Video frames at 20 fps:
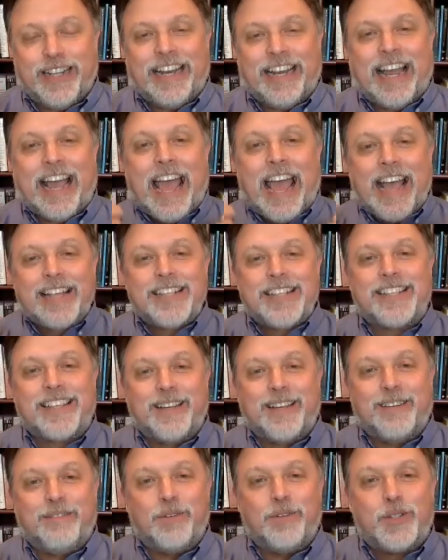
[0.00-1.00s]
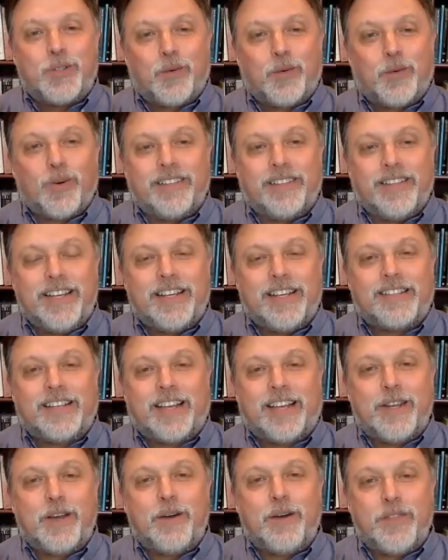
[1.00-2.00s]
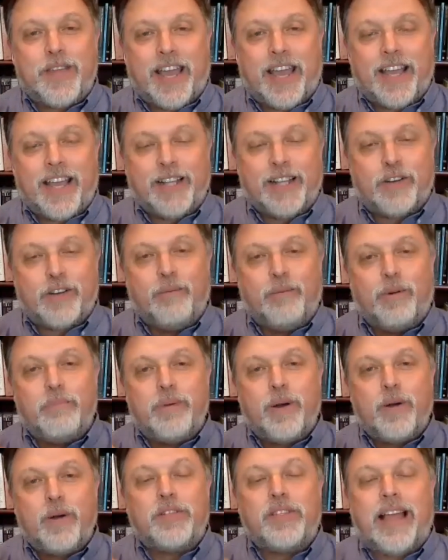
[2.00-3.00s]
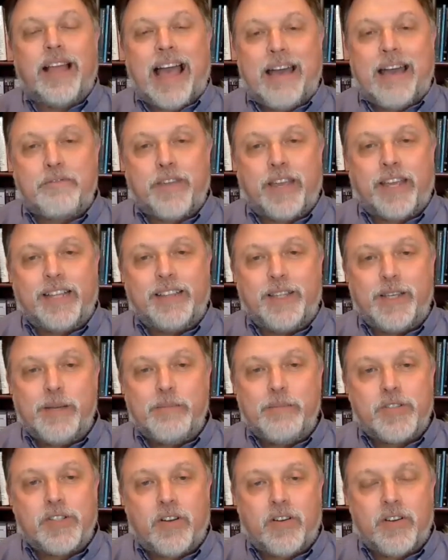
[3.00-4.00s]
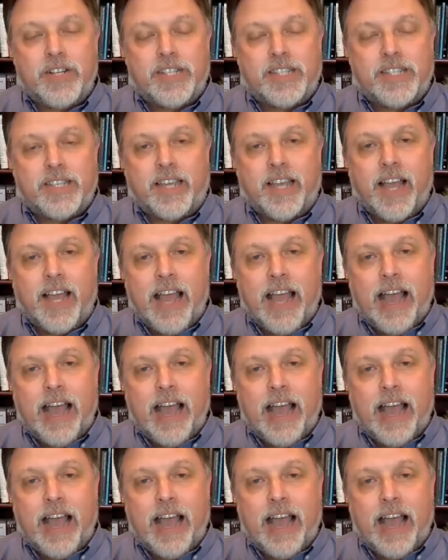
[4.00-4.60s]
And I ask it rhetorically because I know the answer, and we're both laughing at the absurdity.